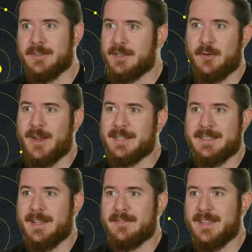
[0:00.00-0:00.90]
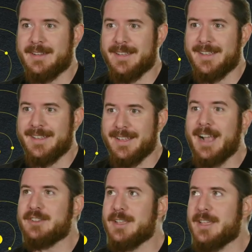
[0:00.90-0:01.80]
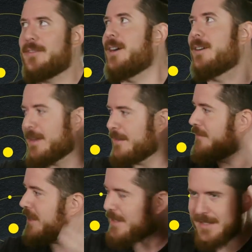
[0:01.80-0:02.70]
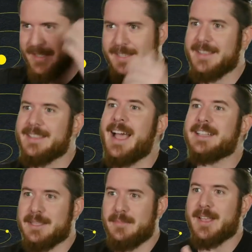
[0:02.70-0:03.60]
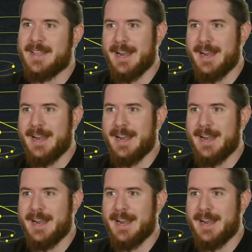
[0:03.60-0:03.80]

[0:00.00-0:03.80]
and it's the greatest thing I've seen. Actually, if, oh, okay. That's the best